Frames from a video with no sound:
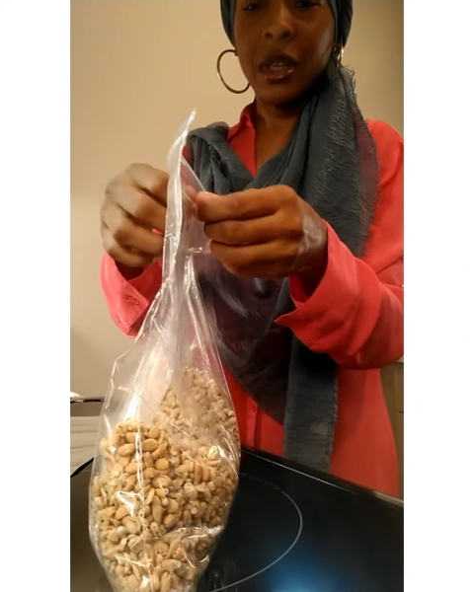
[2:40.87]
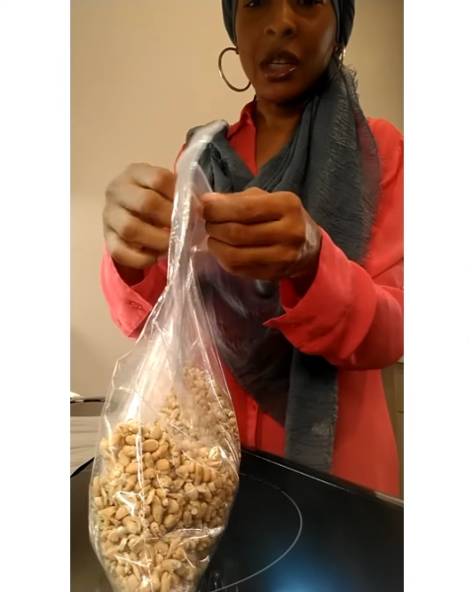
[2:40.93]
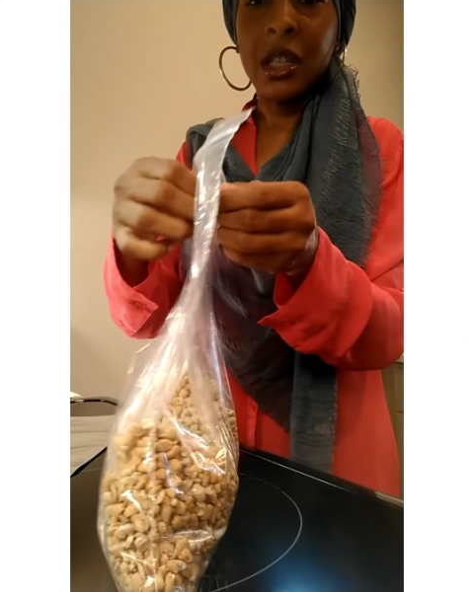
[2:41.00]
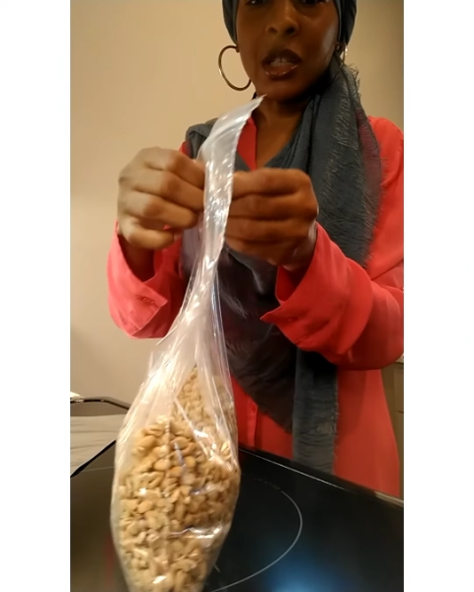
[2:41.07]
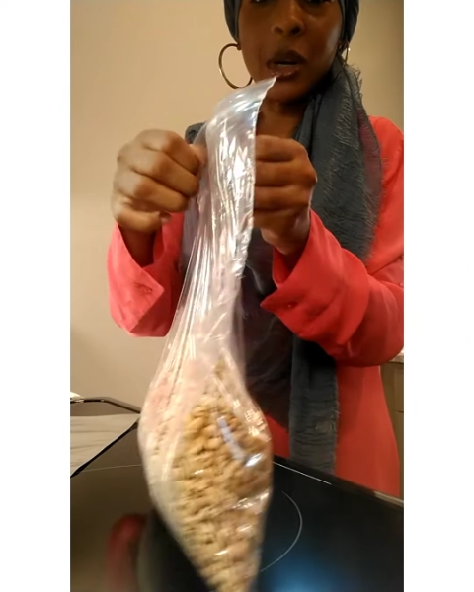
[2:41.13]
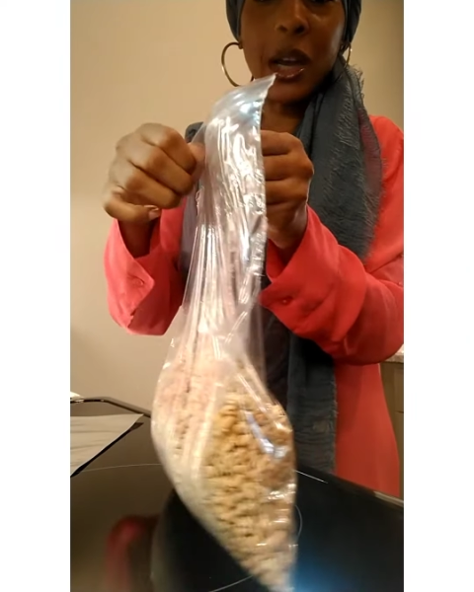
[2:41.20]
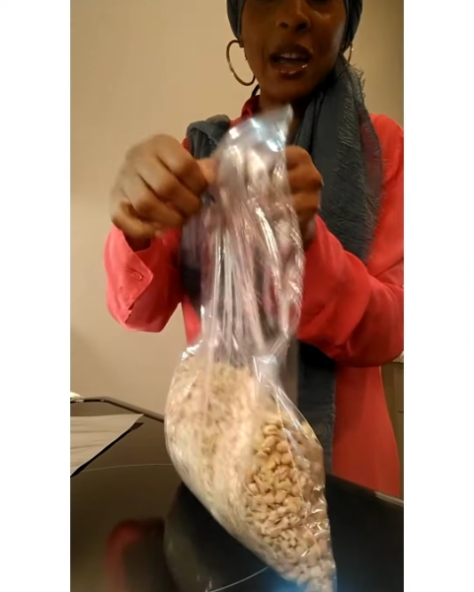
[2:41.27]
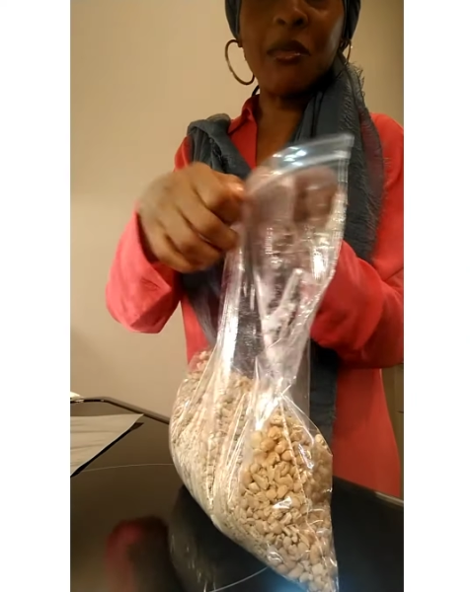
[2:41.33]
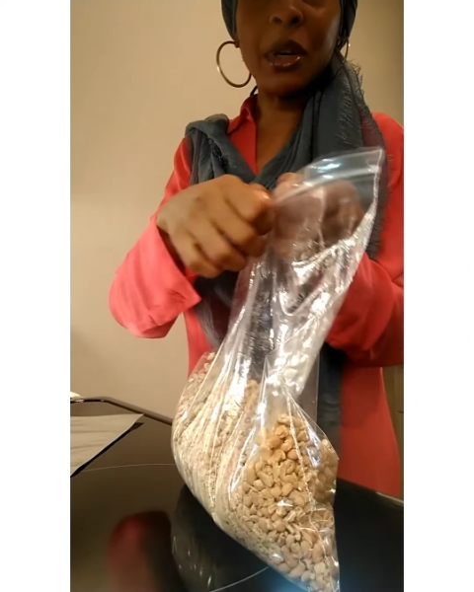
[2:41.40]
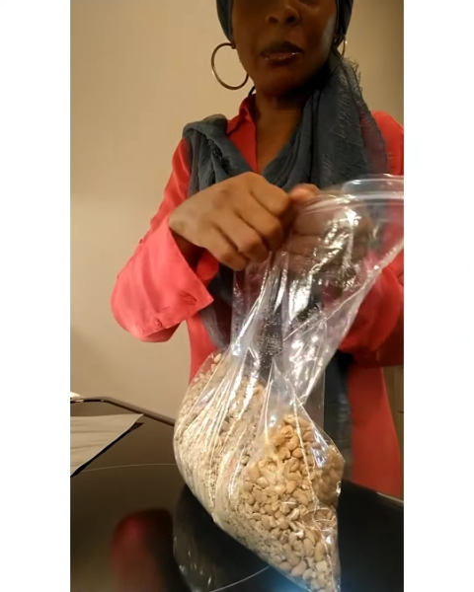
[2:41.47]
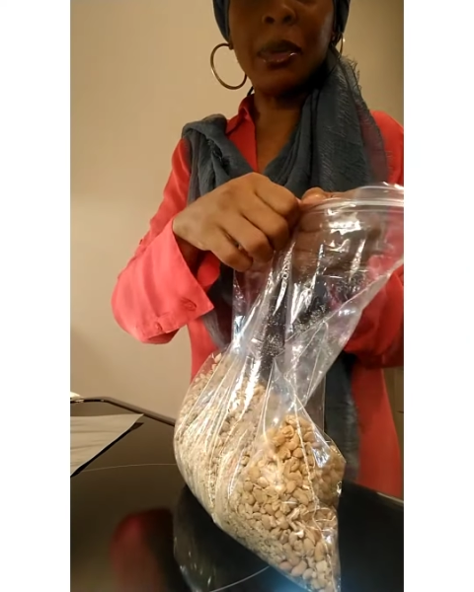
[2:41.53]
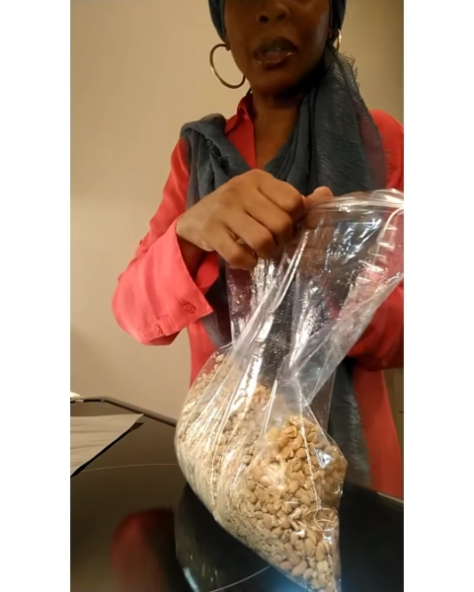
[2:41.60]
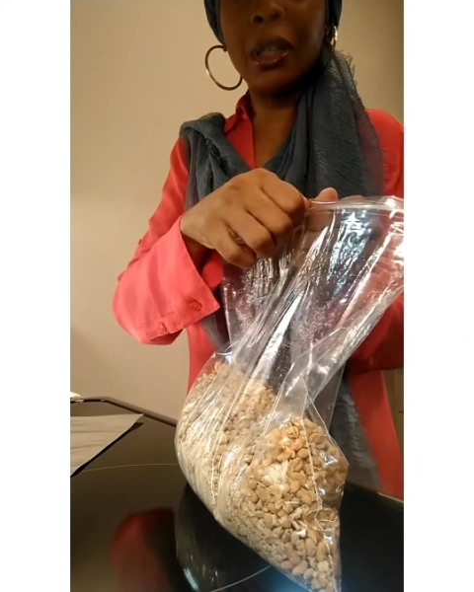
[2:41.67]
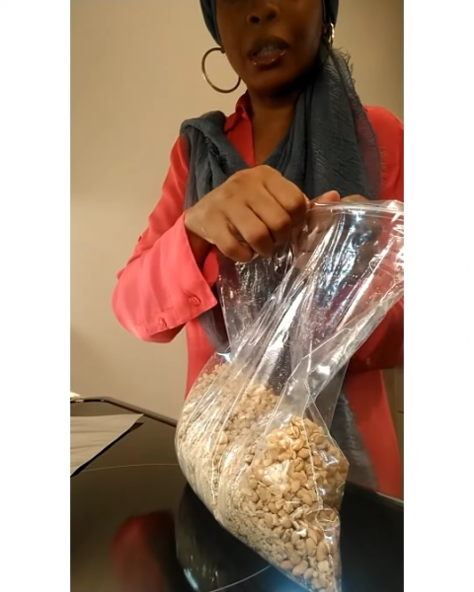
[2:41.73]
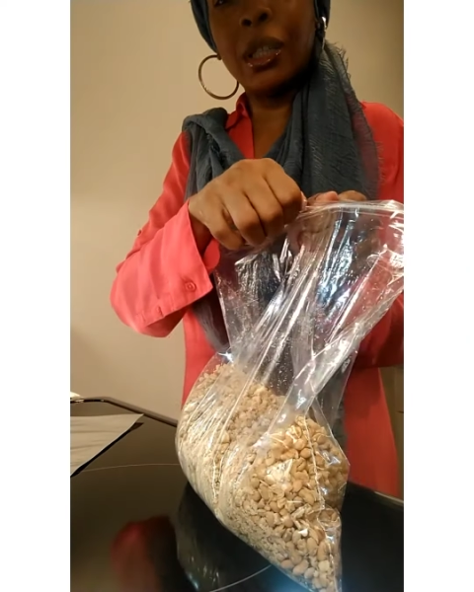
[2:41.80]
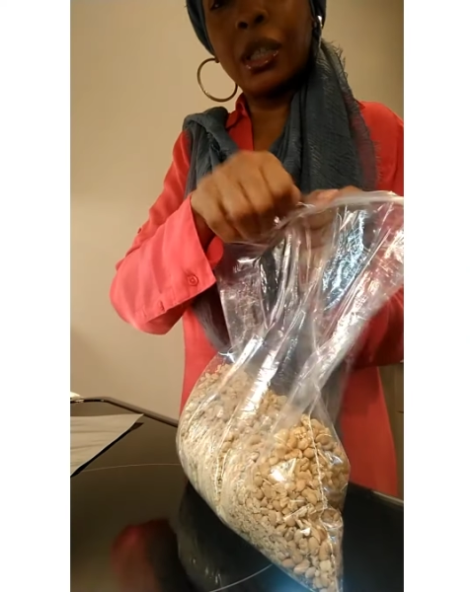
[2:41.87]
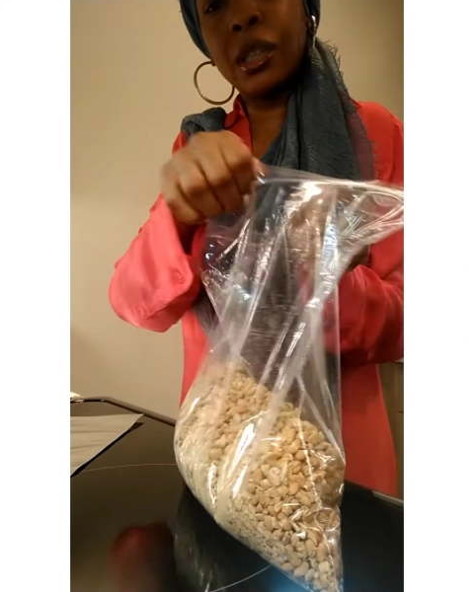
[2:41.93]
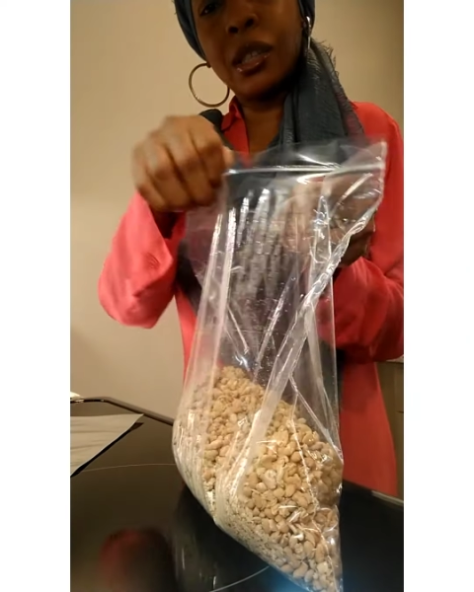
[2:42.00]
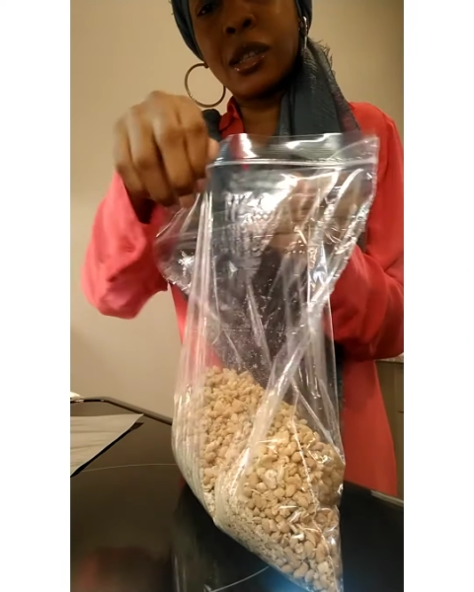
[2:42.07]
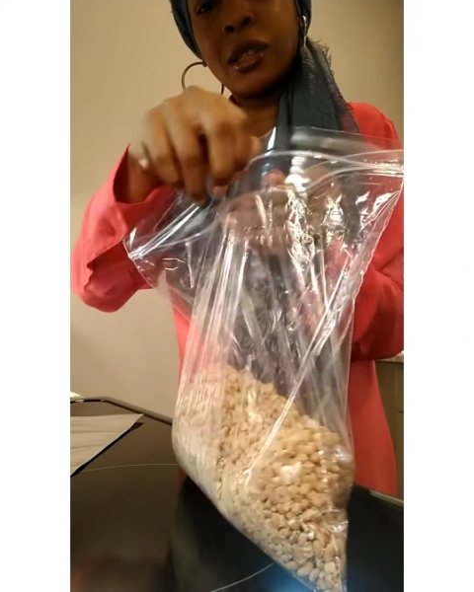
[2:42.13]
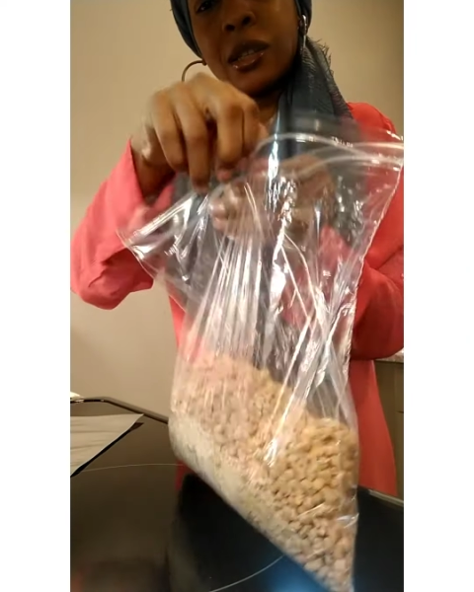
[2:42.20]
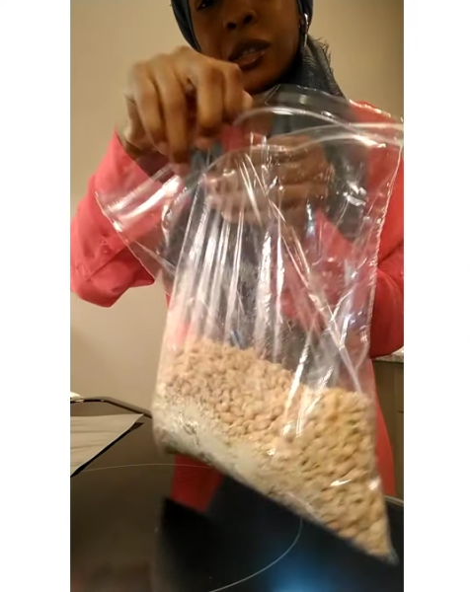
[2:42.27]
So I have my
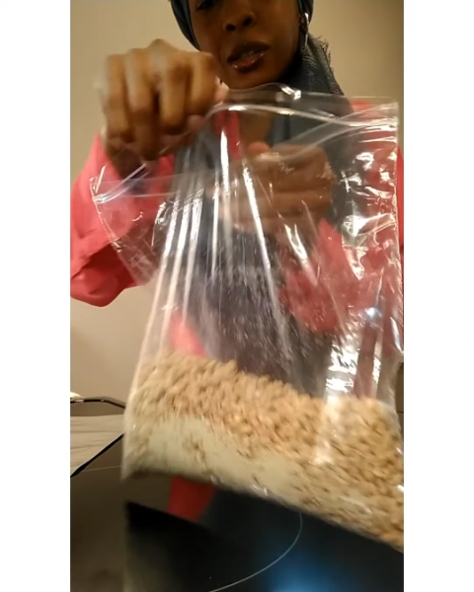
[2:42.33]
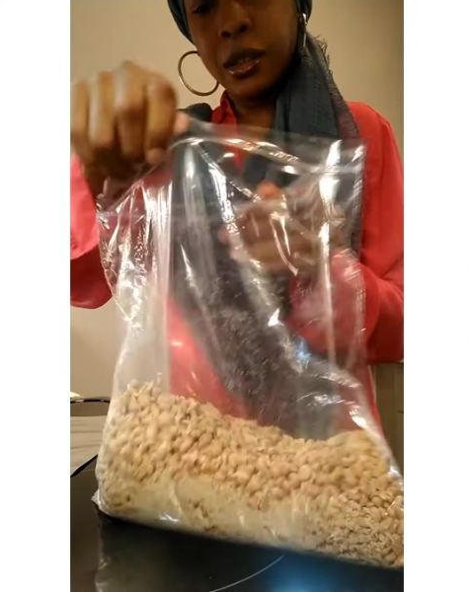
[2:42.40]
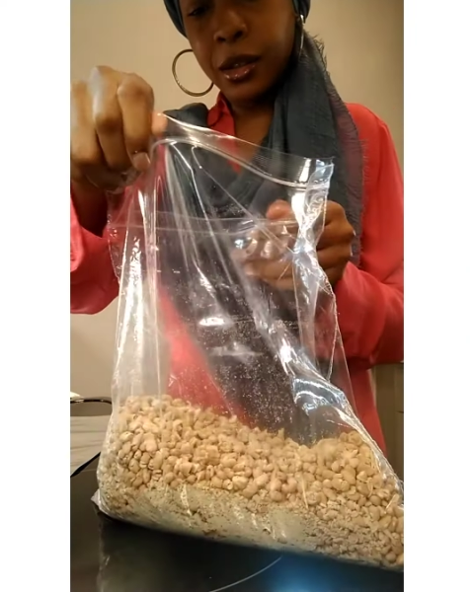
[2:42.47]
beans,